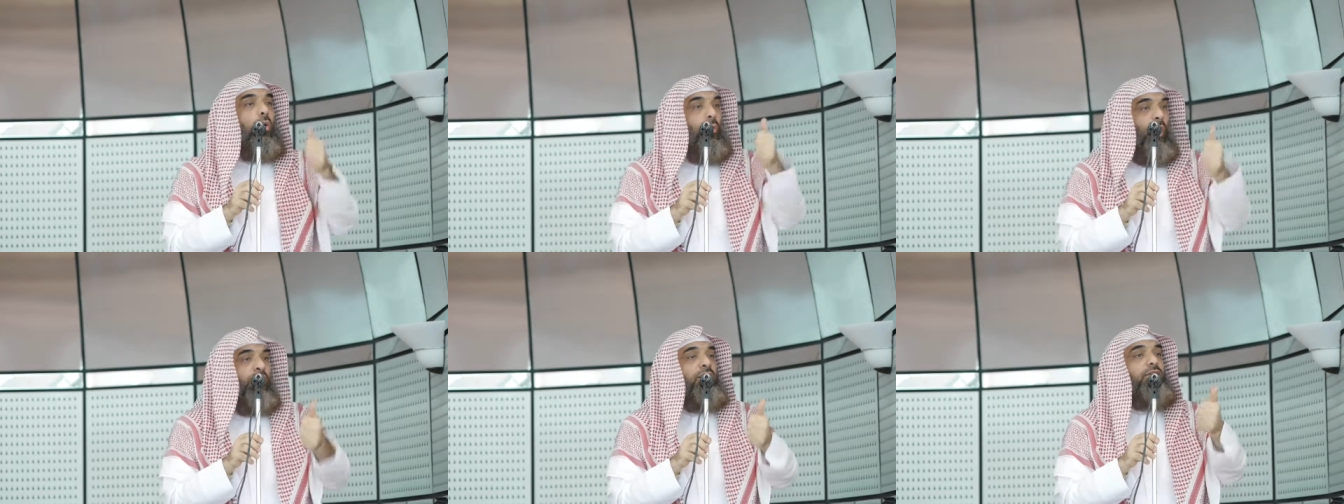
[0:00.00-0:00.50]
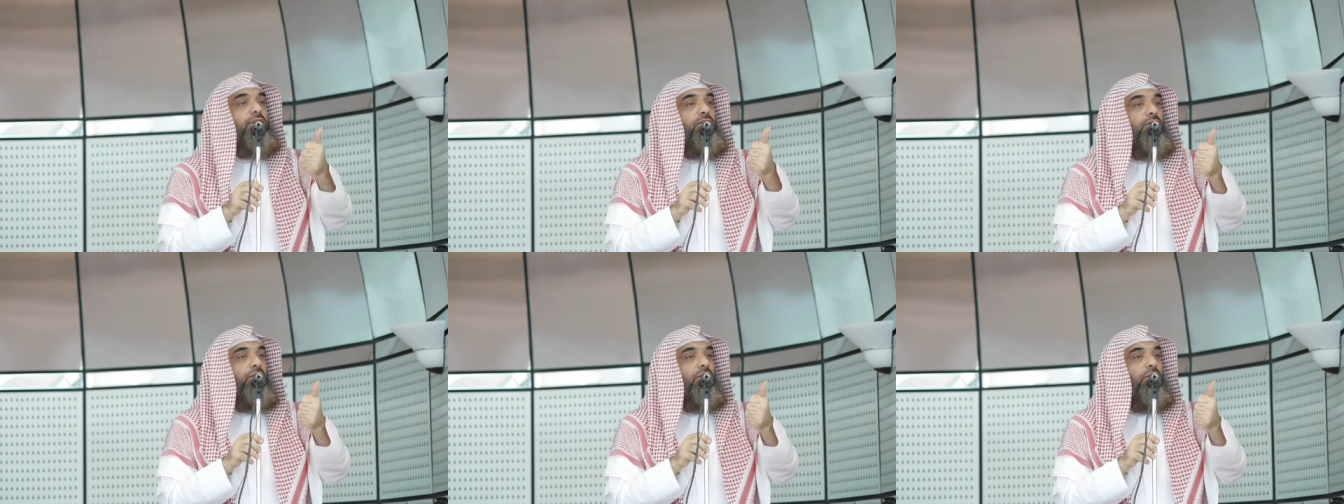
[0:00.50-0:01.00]
One
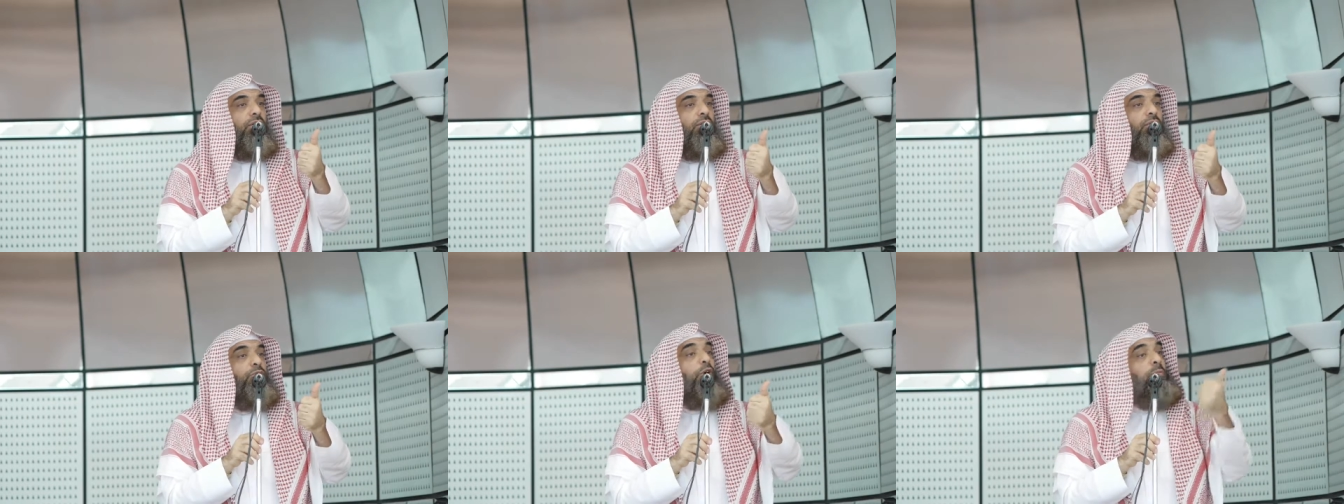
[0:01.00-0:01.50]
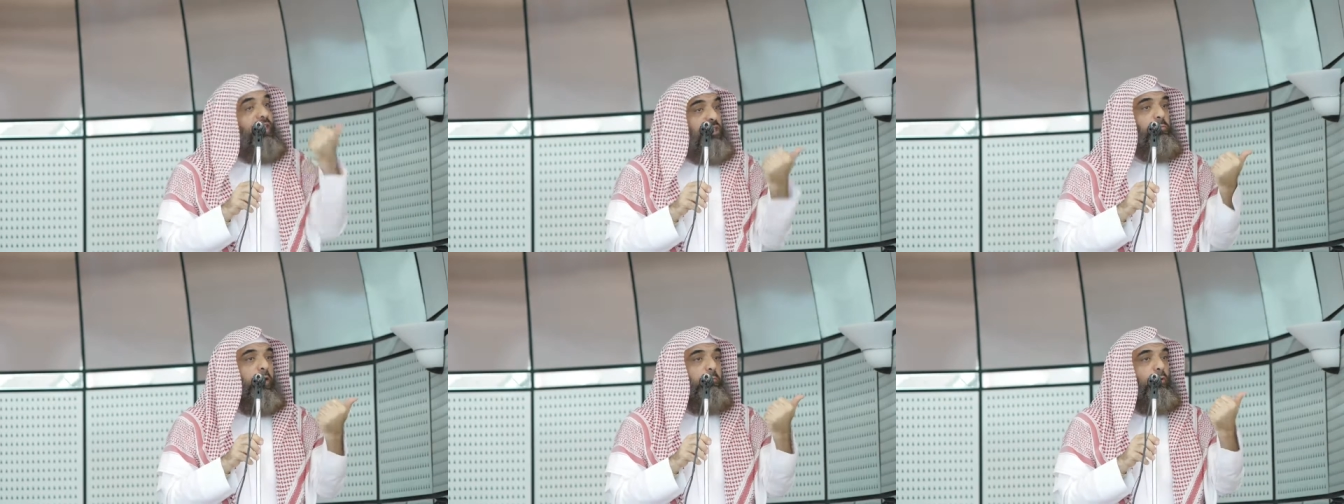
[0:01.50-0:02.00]
from his
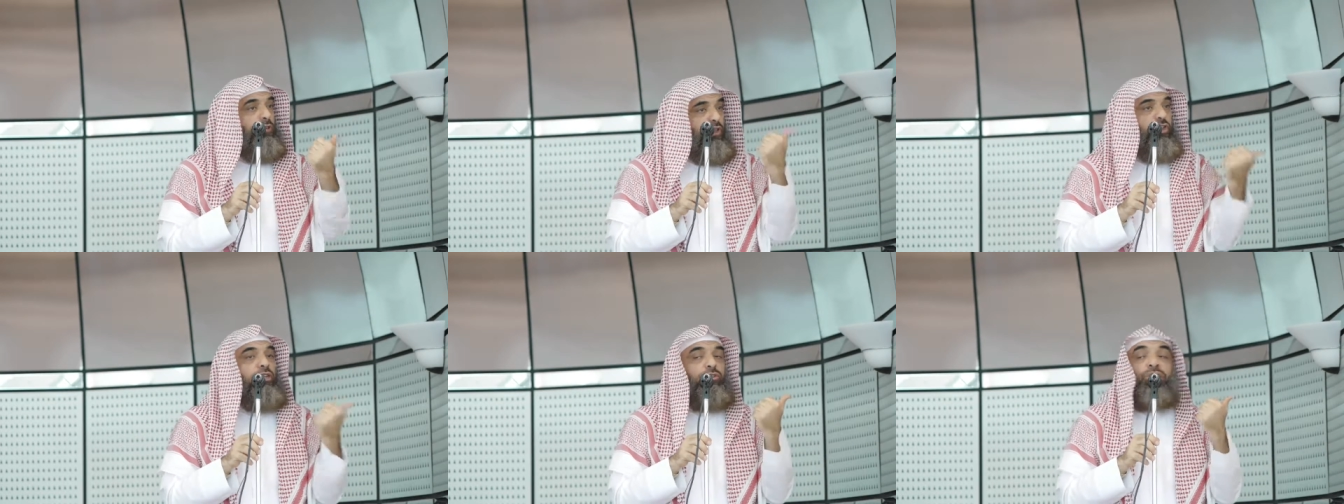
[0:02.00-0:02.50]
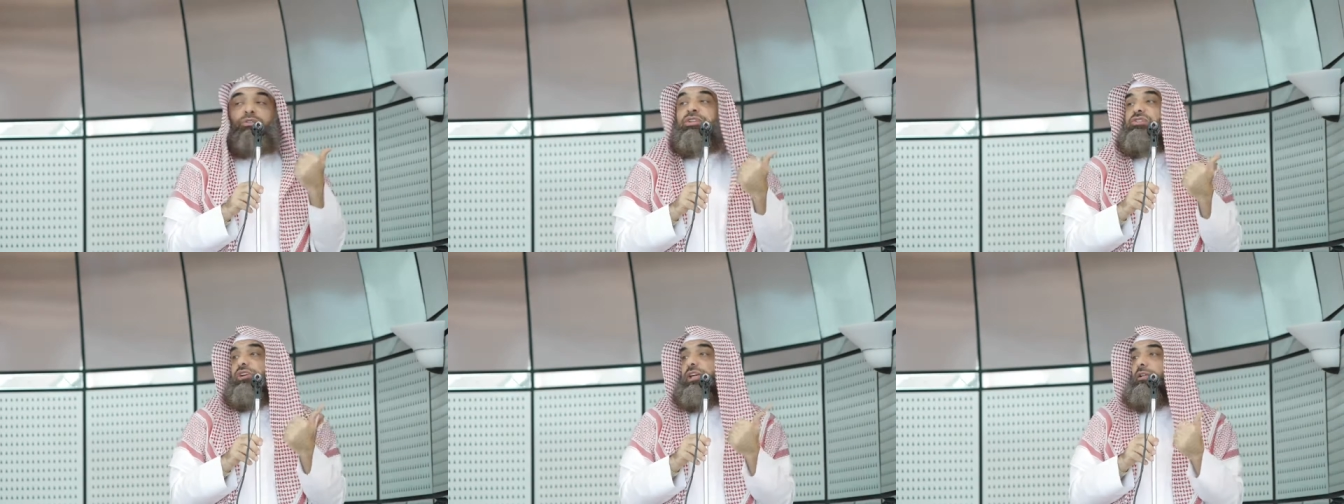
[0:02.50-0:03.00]
people, the children of
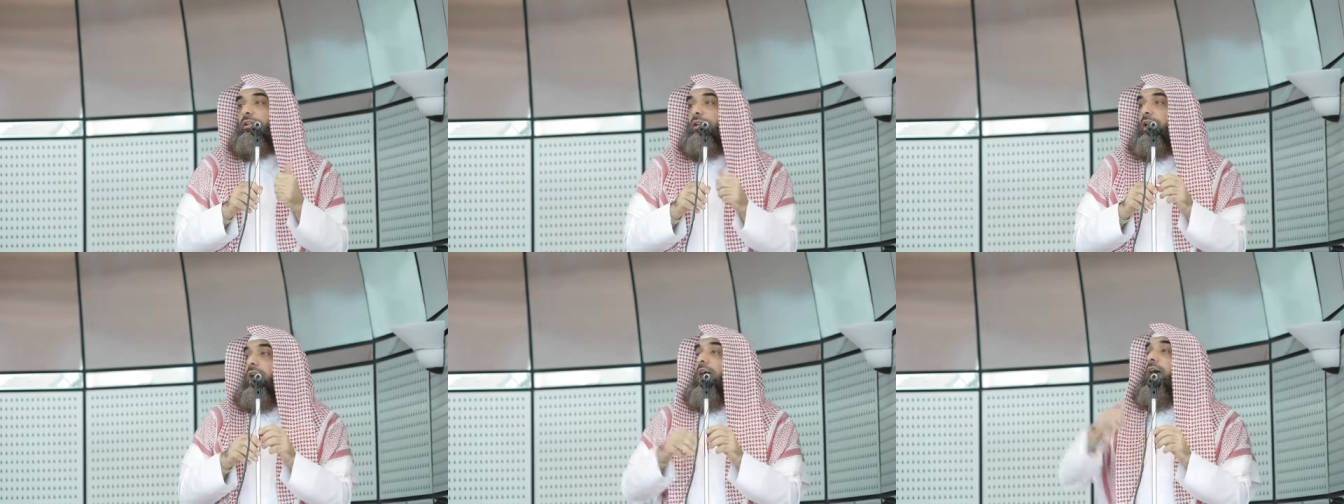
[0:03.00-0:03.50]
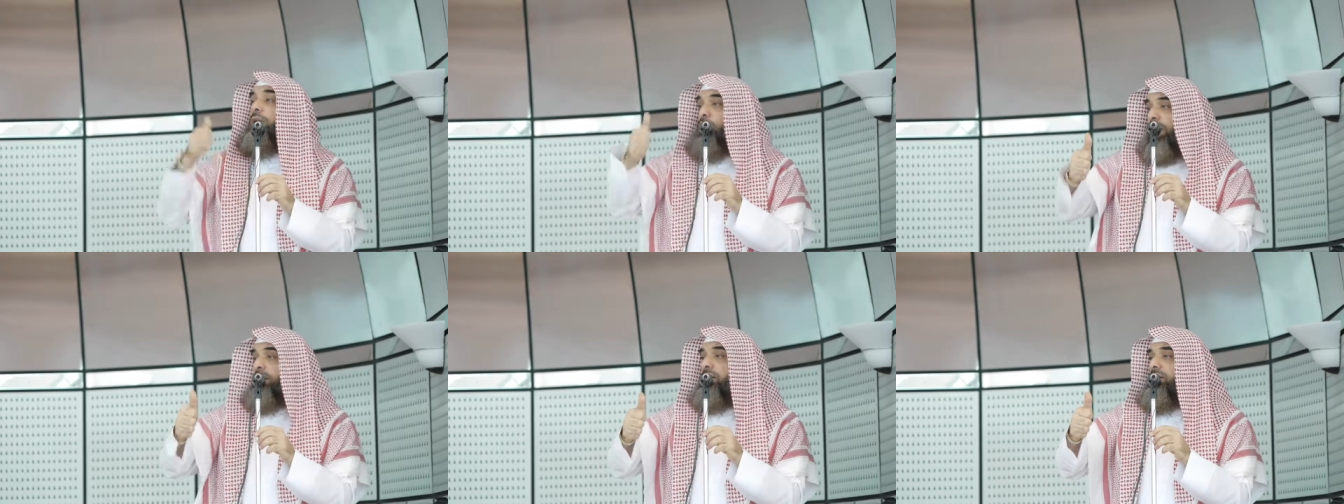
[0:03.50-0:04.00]
Israel, and
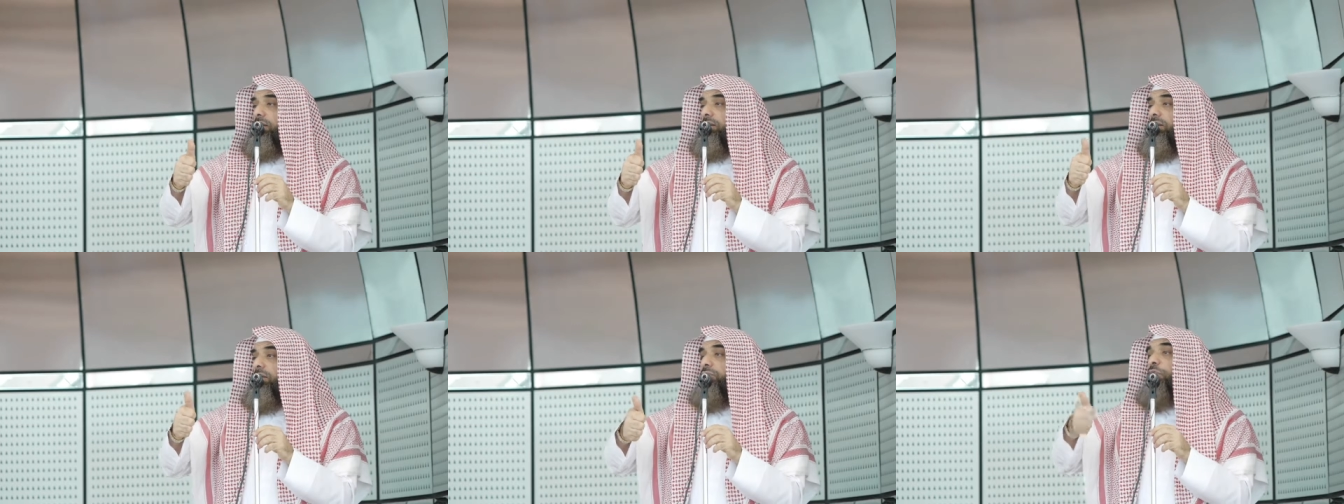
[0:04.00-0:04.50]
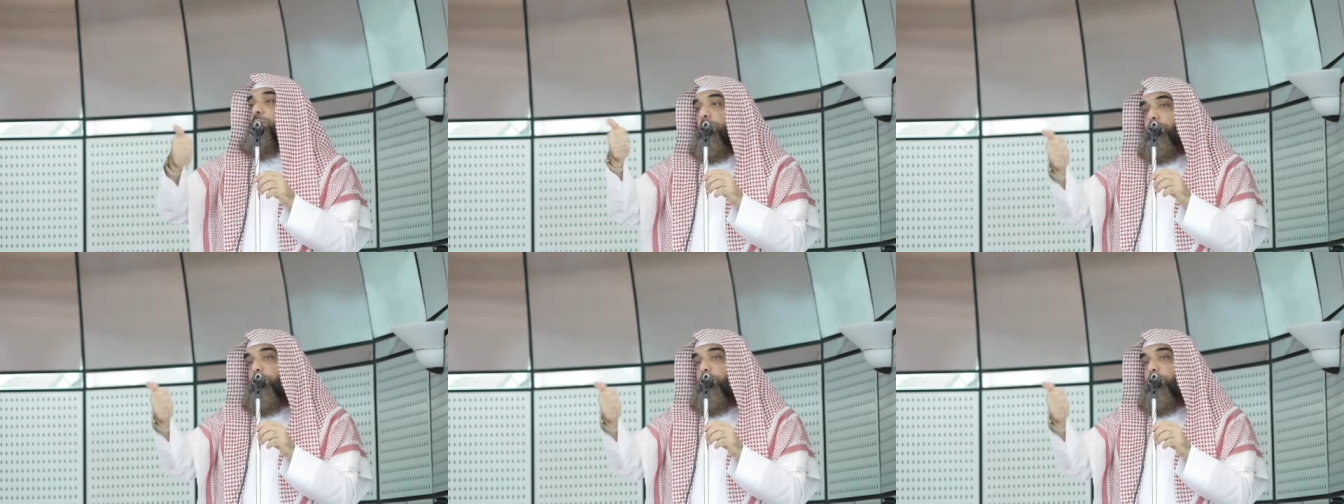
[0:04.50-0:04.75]
one from the